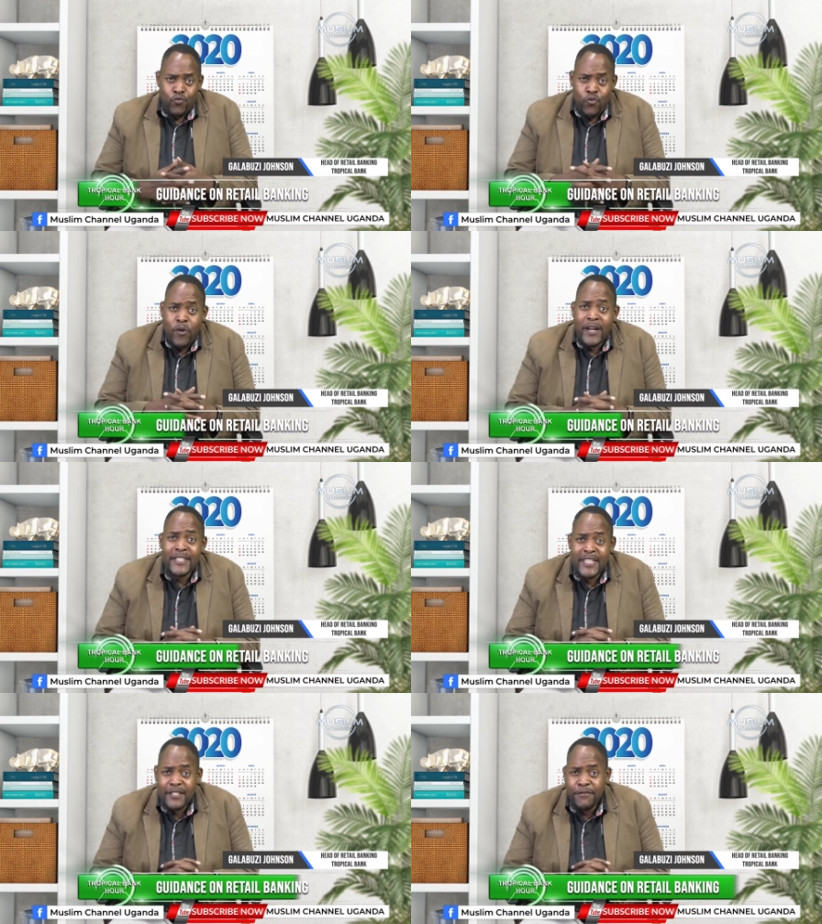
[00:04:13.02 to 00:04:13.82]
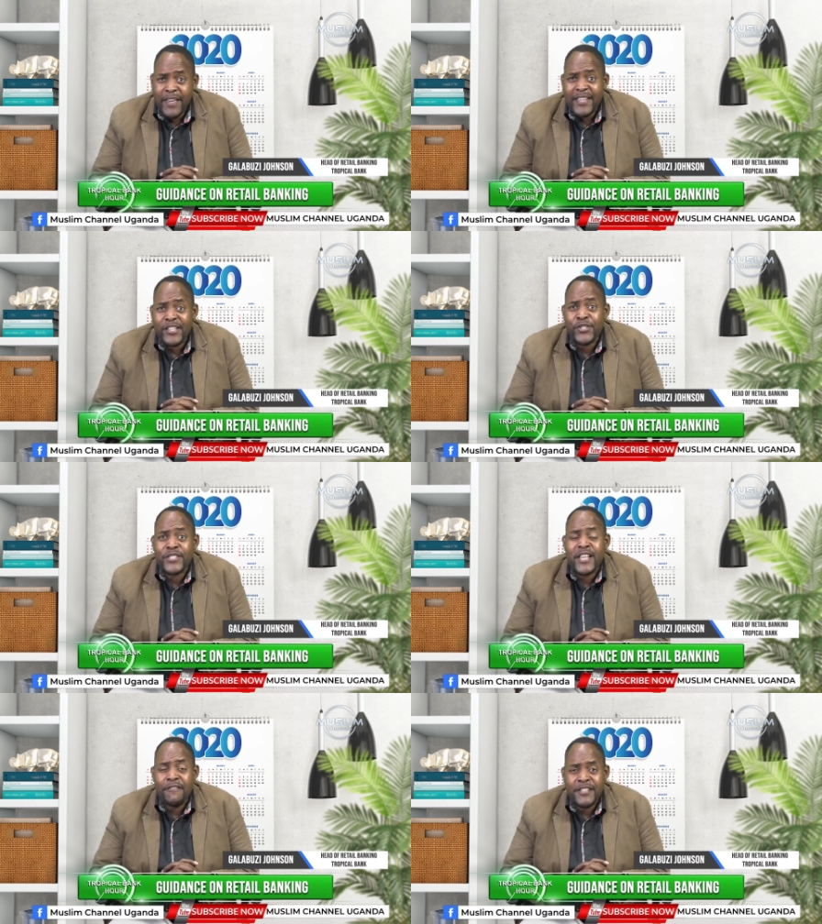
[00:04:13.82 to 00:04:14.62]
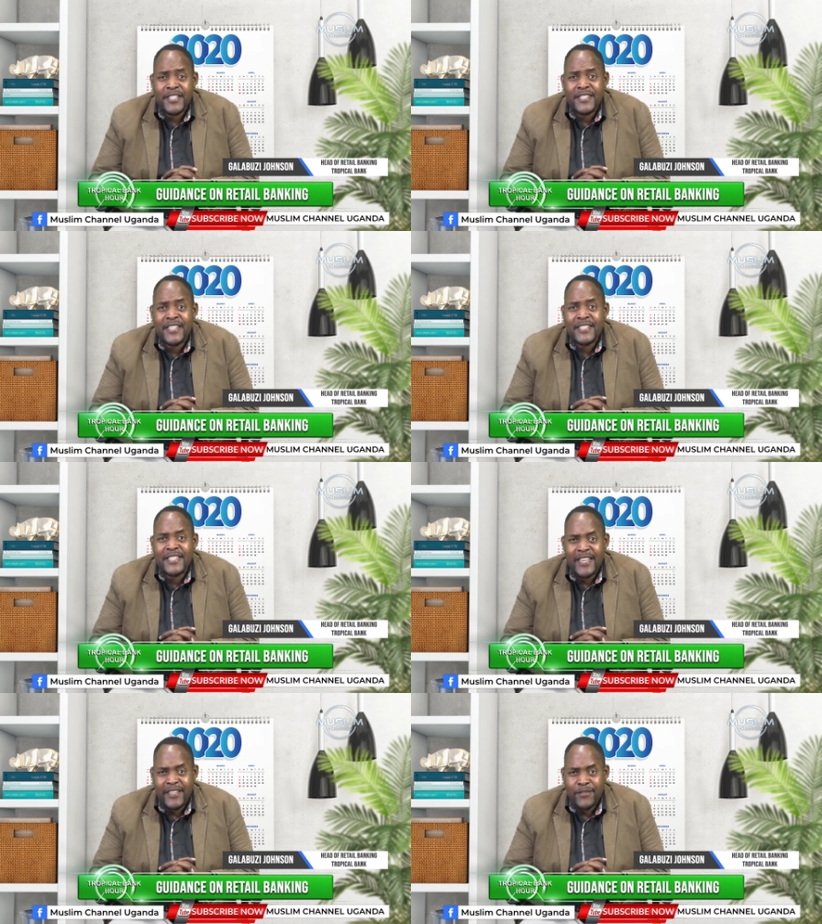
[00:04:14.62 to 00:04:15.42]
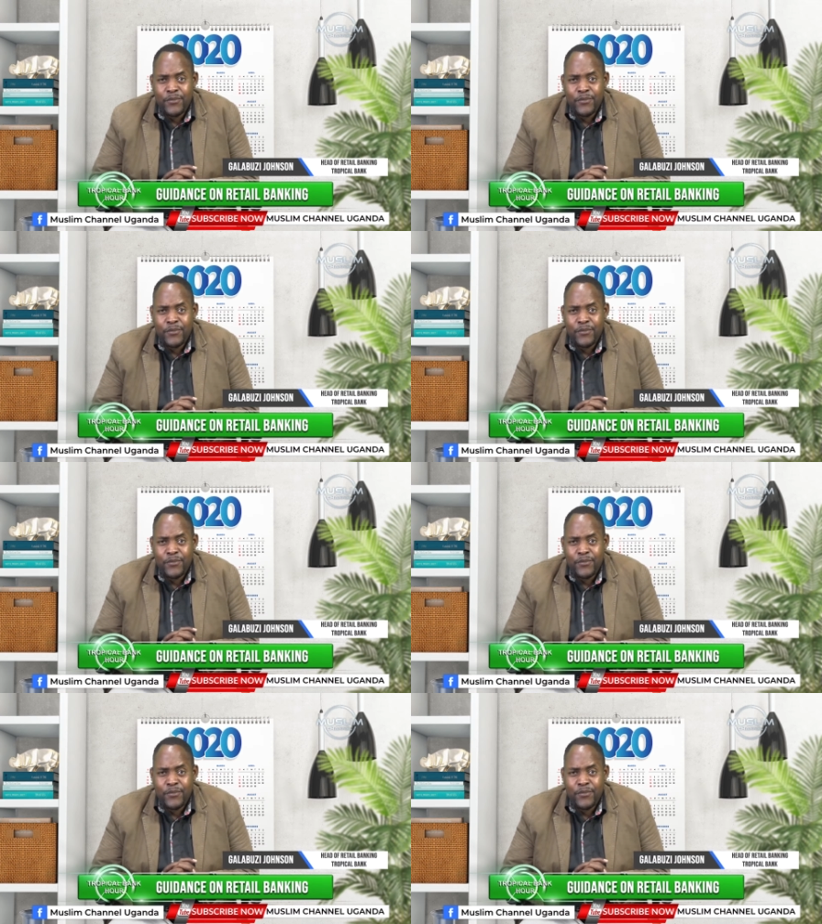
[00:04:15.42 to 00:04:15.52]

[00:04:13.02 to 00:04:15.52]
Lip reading: to access financial services these days.